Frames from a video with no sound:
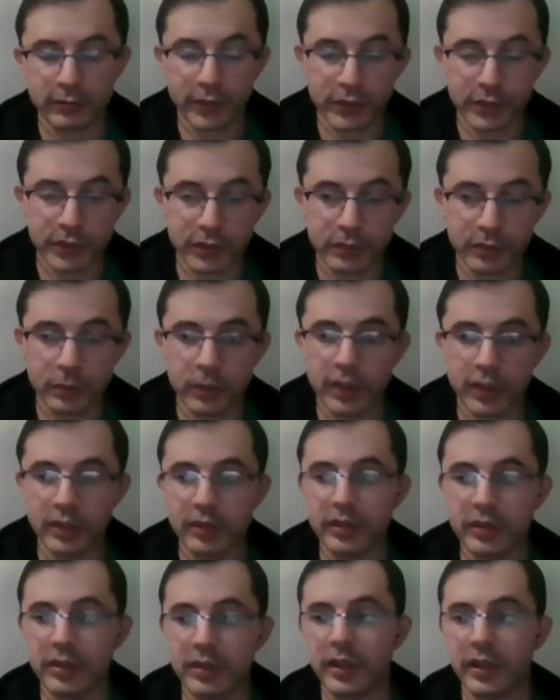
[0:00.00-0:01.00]

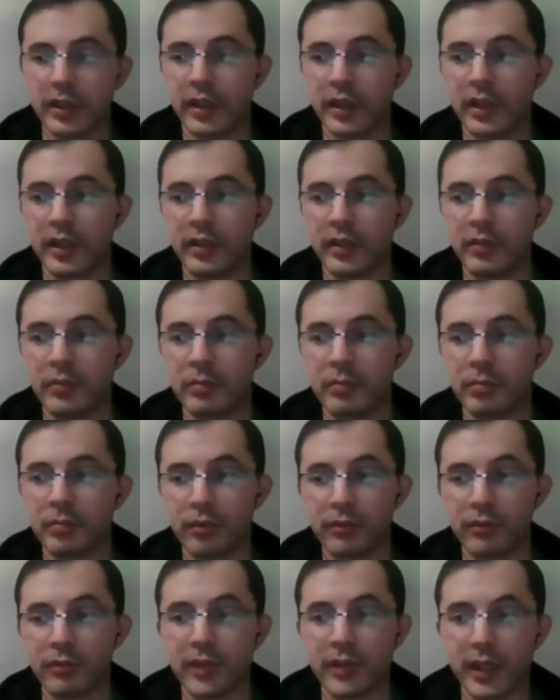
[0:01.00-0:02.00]
well and
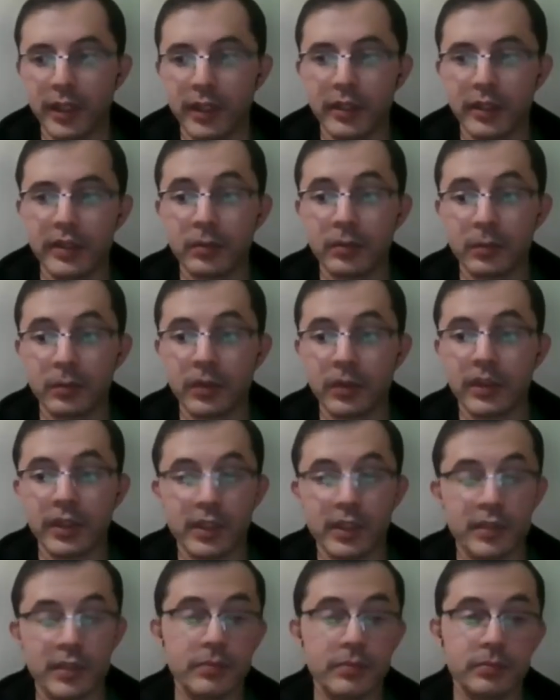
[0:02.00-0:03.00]
provide what
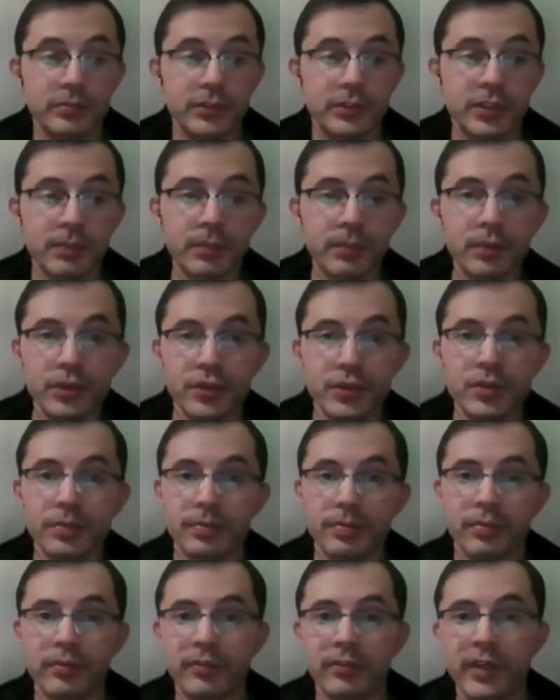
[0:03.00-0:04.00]
I supposed to
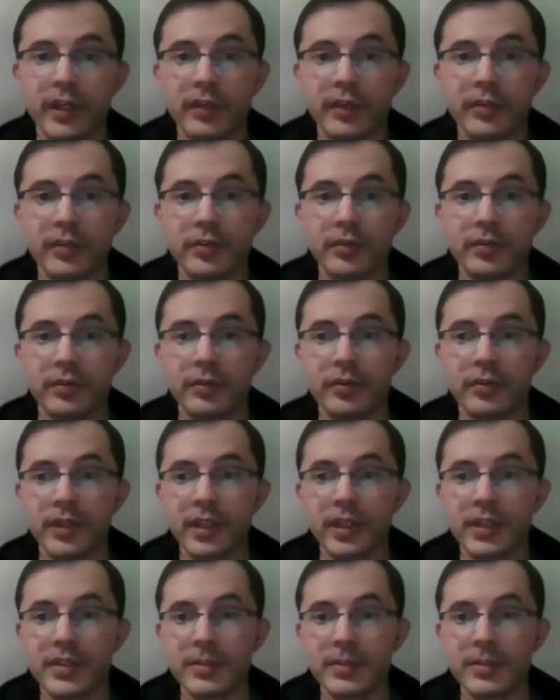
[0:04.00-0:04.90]
provide to these